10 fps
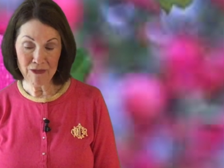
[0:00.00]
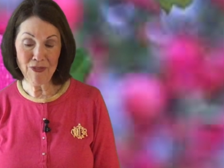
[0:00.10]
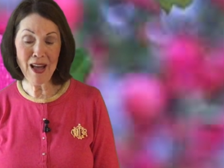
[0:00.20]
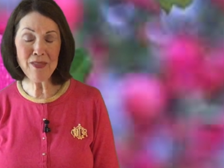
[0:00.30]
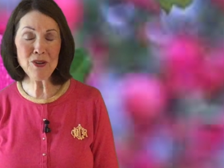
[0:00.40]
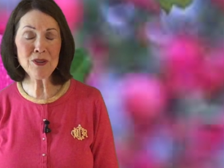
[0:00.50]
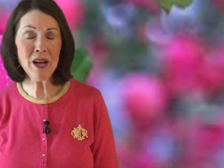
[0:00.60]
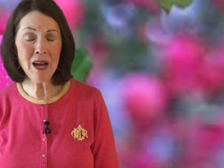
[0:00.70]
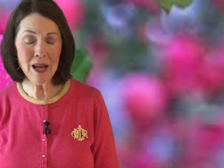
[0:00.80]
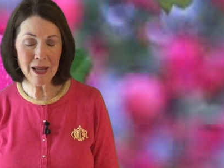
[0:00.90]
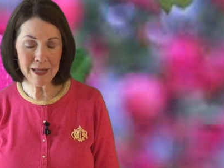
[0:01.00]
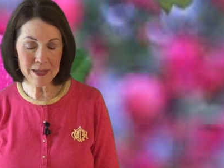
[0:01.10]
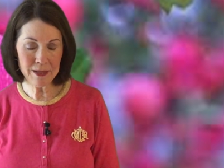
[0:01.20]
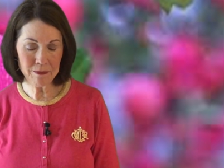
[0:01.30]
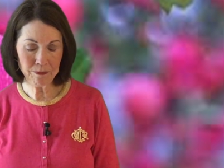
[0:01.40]
Father
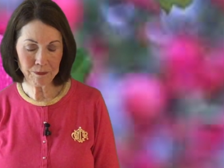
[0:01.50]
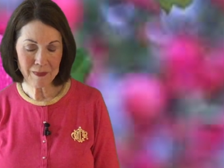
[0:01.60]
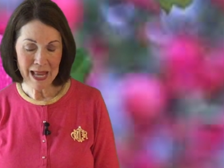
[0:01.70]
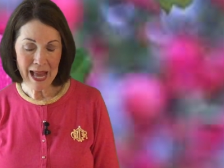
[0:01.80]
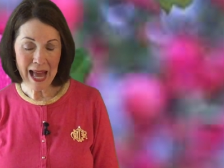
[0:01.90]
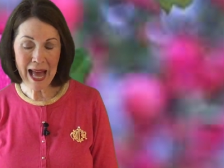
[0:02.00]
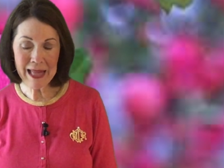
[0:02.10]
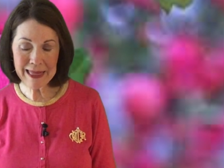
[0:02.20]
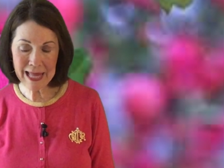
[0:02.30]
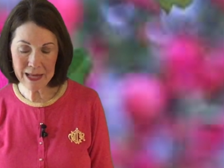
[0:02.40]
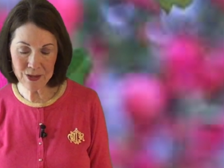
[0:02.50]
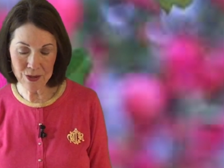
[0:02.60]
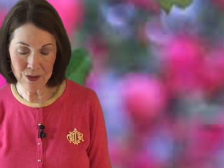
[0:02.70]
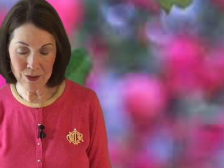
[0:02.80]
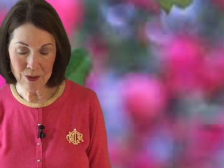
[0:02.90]
God, I thank
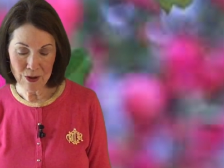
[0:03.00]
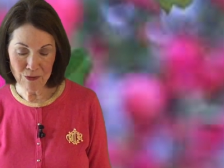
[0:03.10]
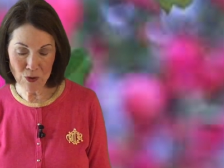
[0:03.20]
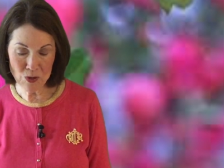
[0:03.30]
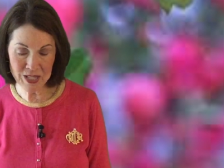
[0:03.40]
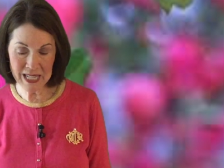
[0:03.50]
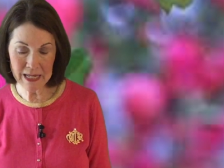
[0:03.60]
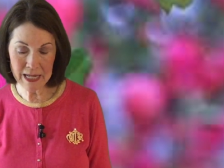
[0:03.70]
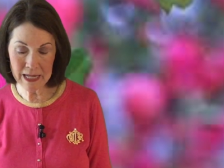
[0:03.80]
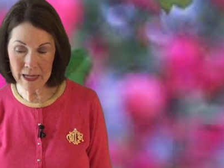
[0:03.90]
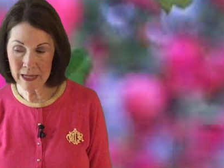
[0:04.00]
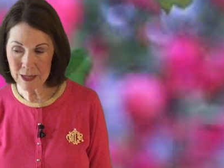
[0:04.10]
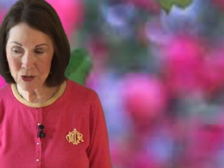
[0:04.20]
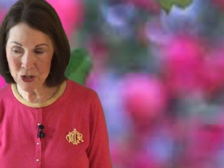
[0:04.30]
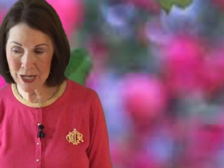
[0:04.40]
You for sending
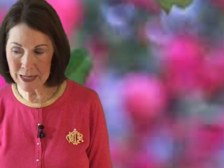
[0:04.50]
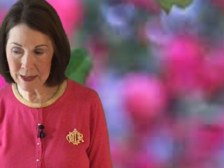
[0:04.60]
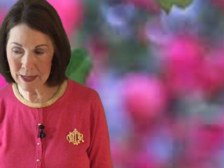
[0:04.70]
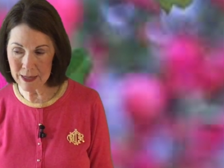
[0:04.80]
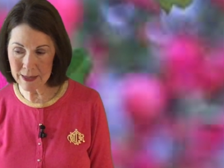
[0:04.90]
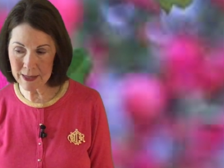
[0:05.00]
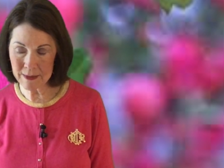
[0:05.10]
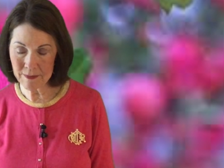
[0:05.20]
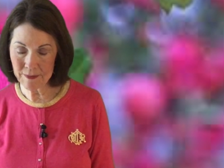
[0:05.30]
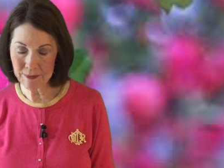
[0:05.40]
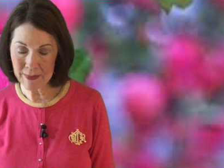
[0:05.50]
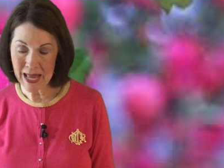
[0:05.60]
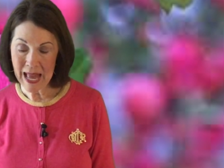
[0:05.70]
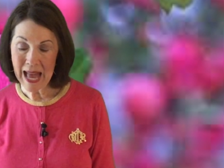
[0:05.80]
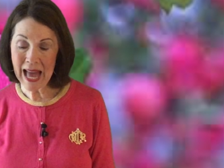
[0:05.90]
Jesus.
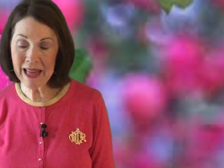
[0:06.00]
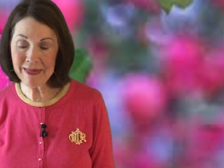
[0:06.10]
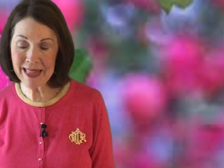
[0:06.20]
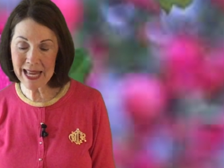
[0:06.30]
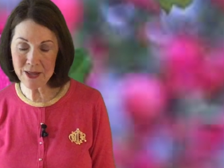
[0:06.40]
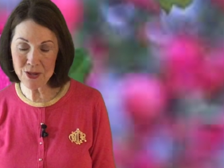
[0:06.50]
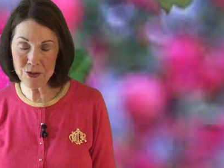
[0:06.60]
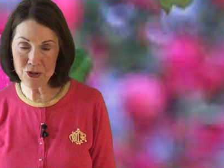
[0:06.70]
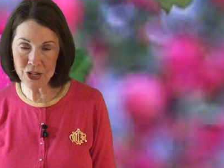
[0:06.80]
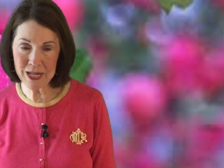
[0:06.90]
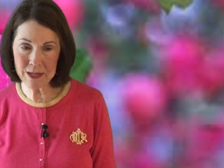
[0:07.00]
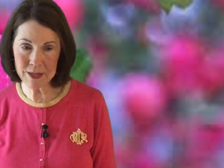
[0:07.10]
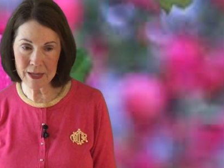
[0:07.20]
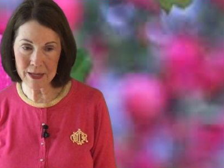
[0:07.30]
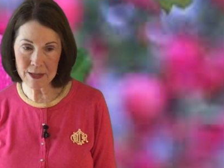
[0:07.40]
I thank You,
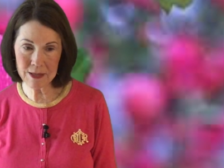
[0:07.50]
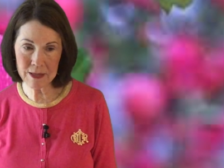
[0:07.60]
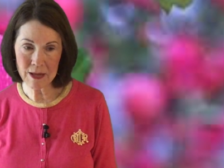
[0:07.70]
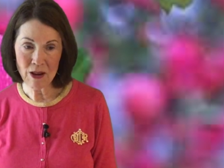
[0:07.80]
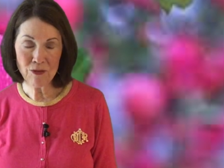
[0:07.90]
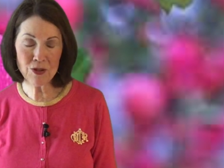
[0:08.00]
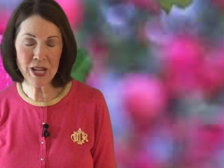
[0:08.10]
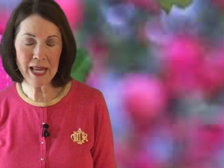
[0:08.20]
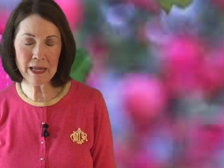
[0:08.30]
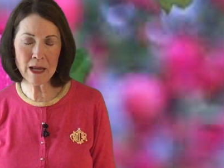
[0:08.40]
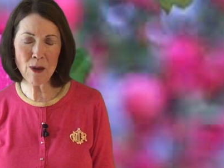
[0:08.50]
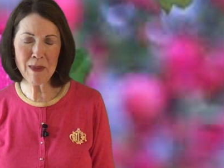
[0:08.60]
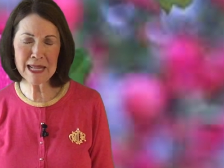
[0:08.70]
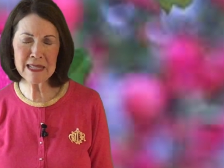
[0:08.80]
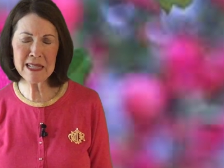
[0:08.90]
Jesus, for taking on
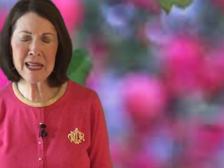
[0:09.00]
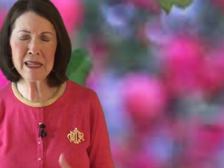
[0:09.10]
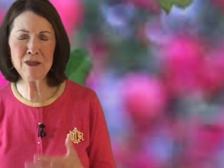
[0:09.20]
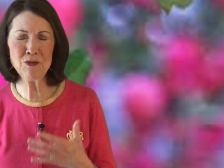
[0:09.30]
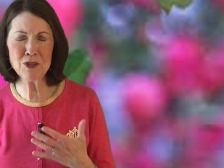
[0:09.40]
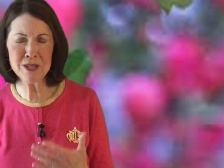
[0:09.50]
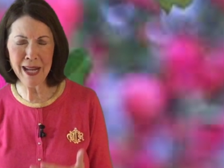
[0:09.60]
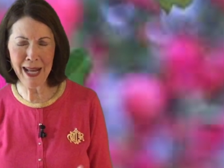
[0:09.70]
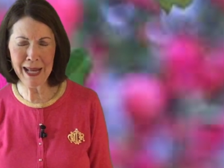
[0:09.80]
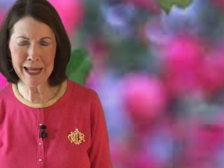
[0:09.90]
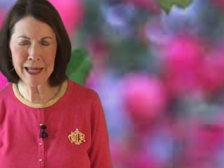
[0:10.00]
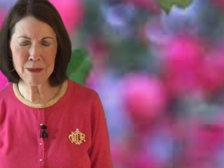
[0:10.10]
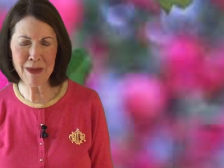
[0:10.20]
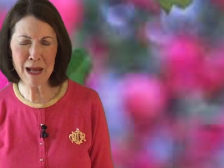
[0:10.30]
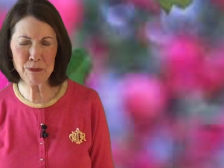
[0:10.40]
my sin and for dying
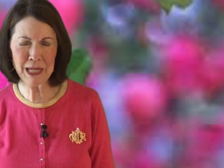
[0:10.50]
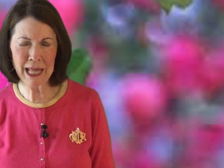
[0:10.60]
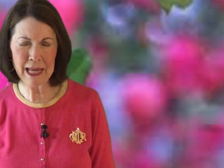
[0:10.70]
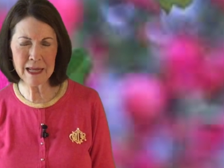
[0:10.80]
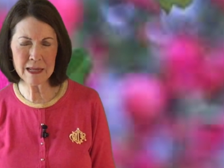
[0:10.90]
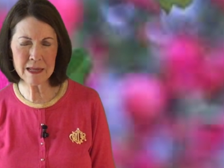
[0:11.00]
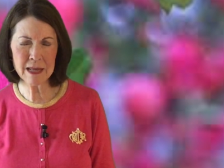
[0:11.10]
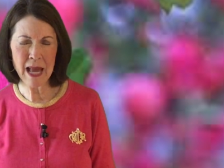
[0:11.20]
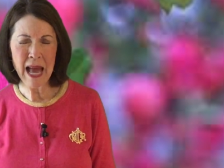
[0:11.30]
in my place.